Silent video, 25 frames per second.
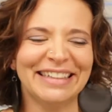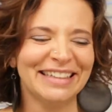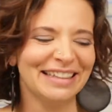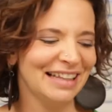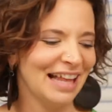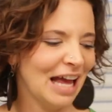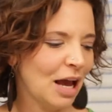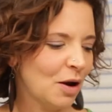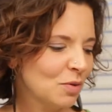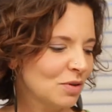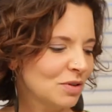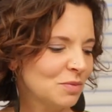
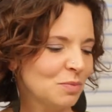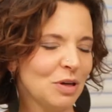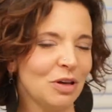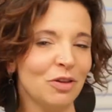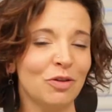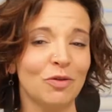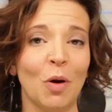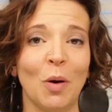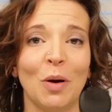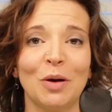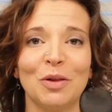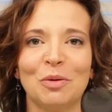That was me
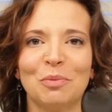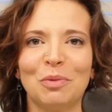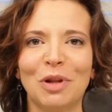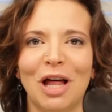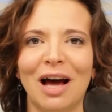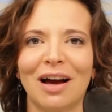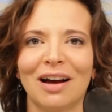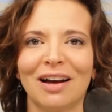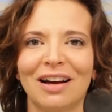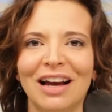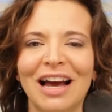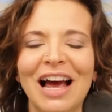throwing the
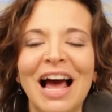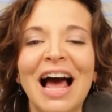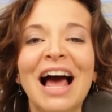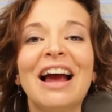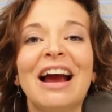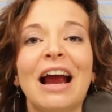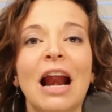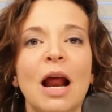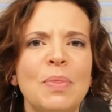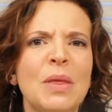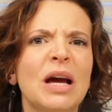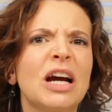block.
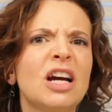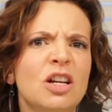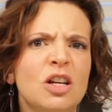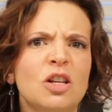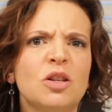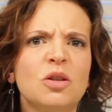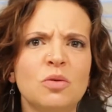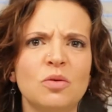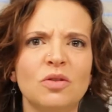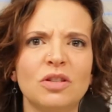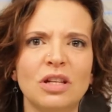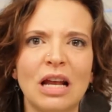And I'm not gonna
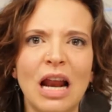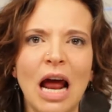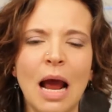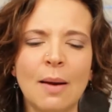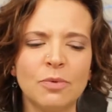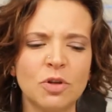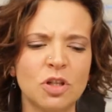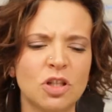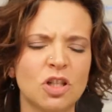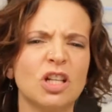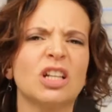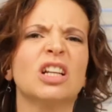use it. I'm
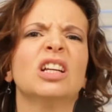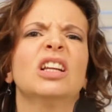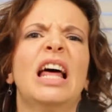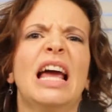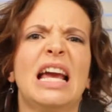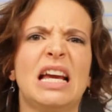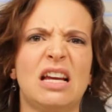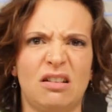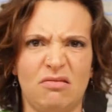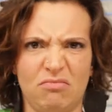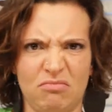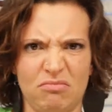just
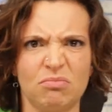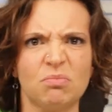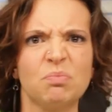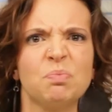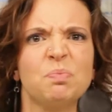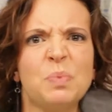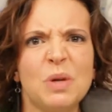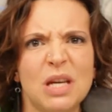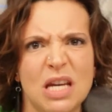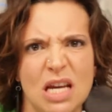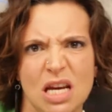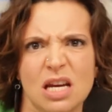gonna
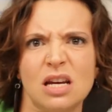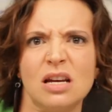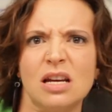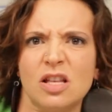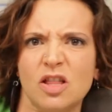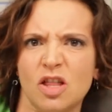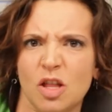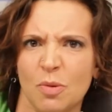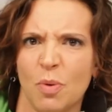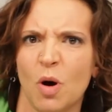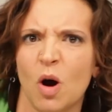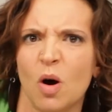be
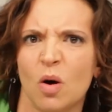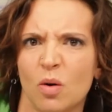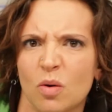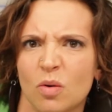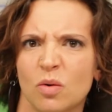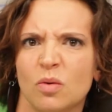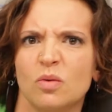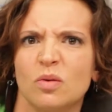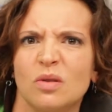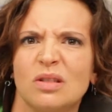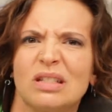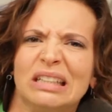in the
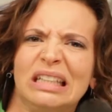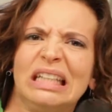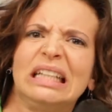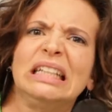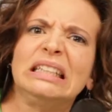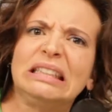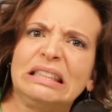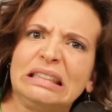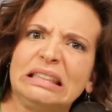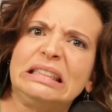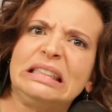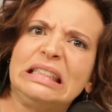pose
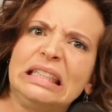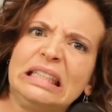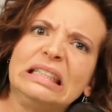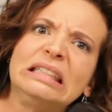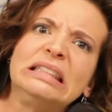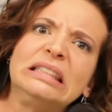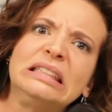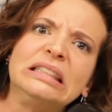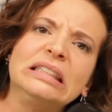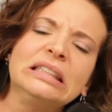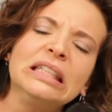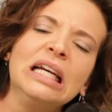like
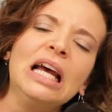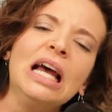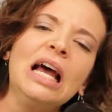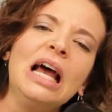this.